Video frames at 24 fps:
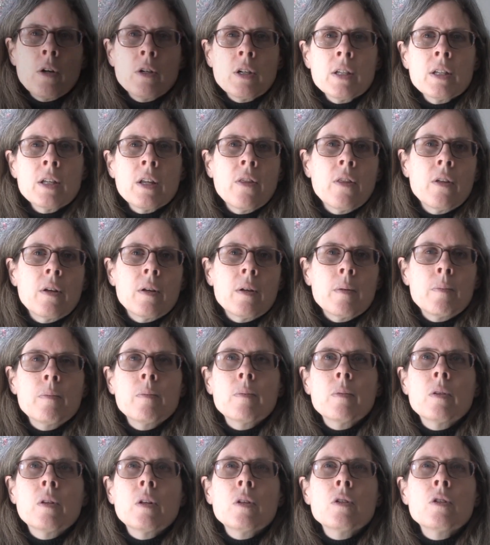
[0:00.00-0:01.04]
are just at the,
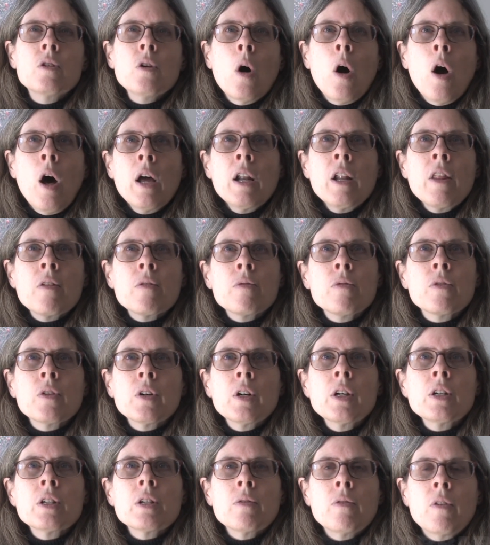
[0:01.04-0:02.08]
the dawn and the
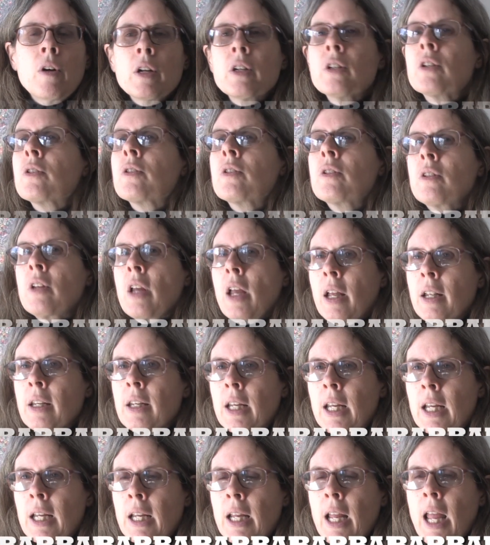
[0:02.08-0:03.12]
verge of
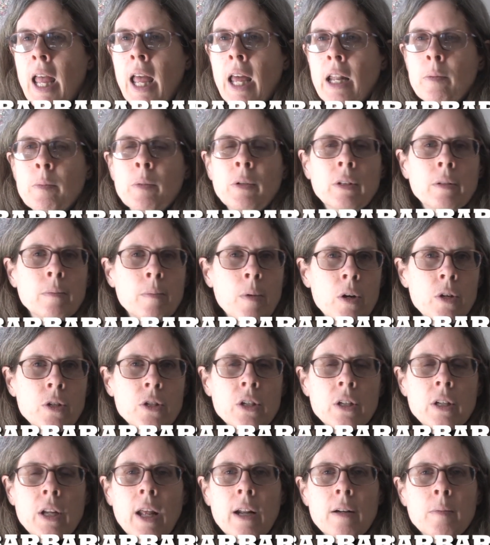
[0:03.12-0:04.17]
understanding animal
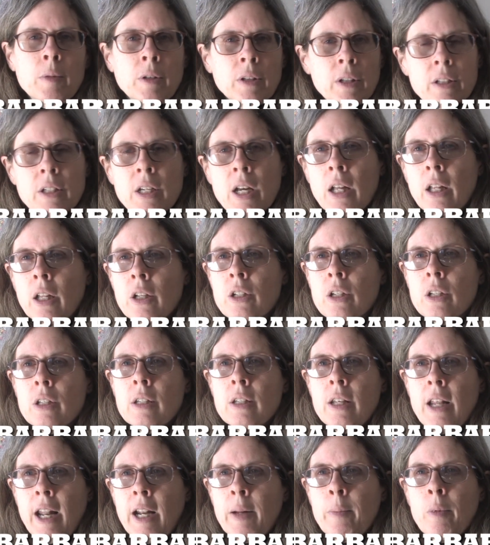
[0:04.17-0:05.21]
emotion, animal
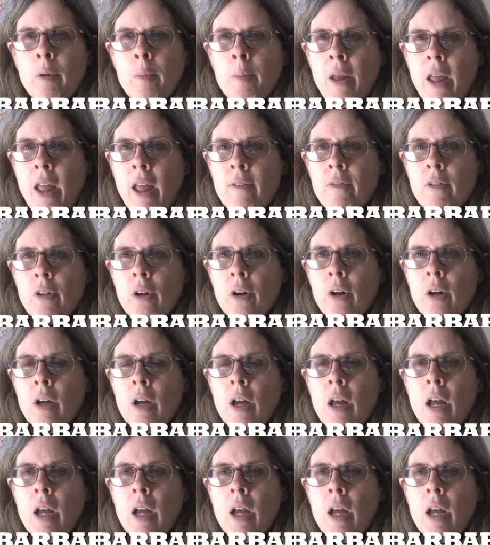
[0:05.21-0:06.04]
intelligence, and animal behavior,